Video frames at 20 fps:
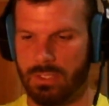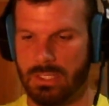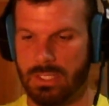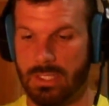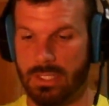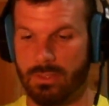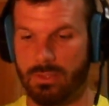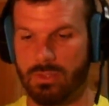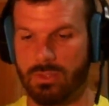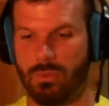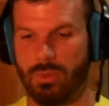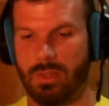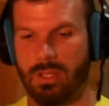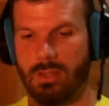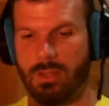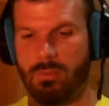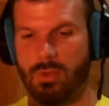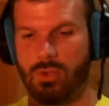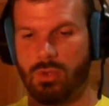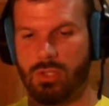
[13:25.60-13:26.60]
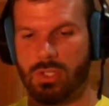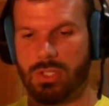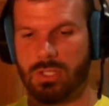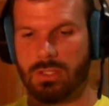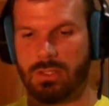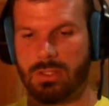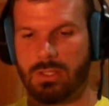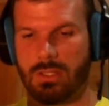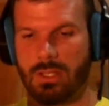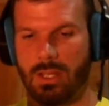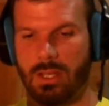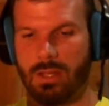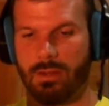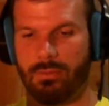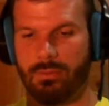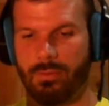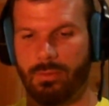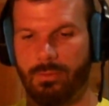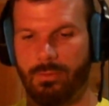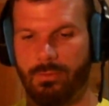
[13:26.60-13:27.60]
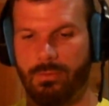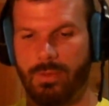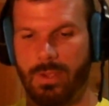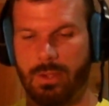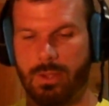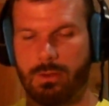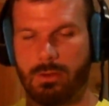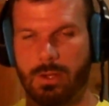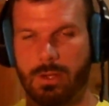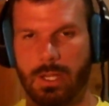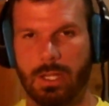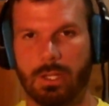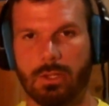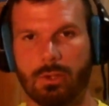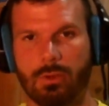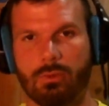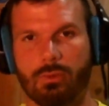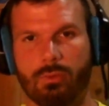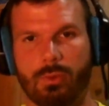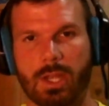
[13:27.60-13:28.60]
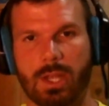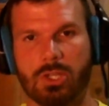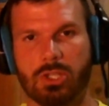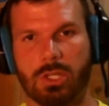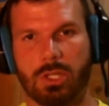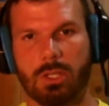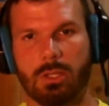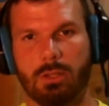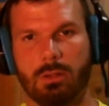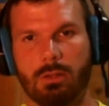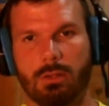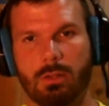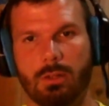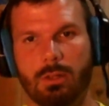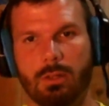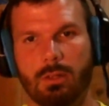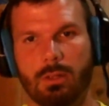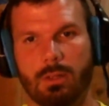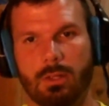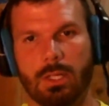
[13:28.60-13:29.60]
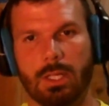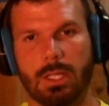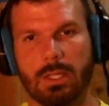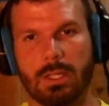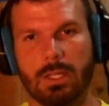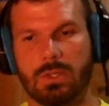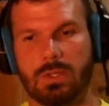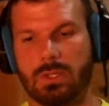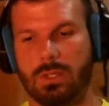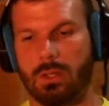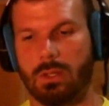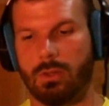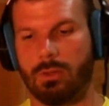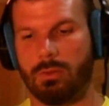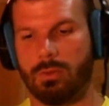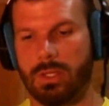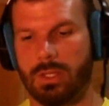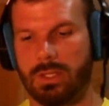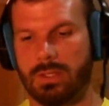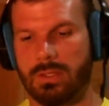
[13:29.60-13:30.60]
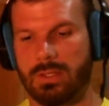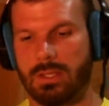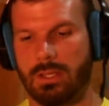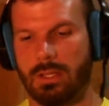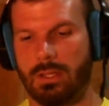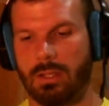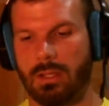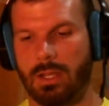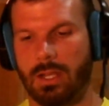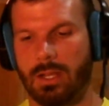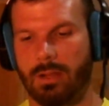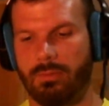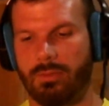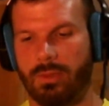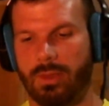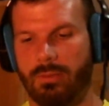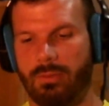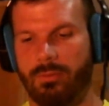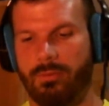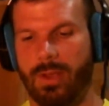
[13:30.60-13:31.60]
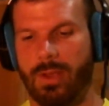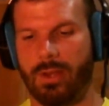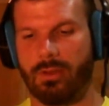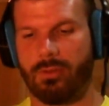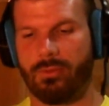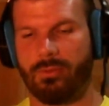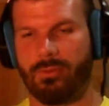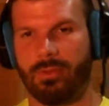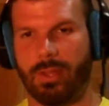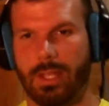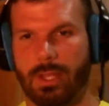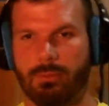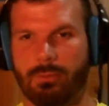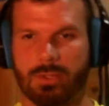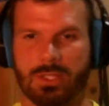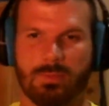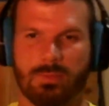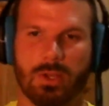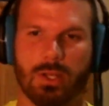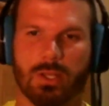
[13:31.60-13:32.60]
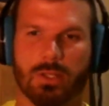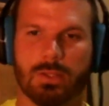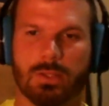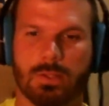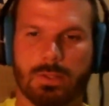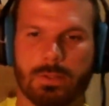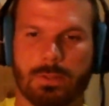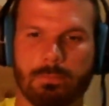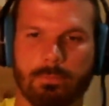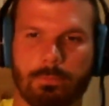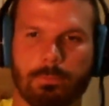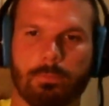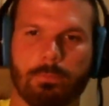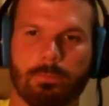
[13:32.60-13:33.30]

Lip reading: deals with the emotions of fear and aggression. And so it is the kind of the fight or flight response.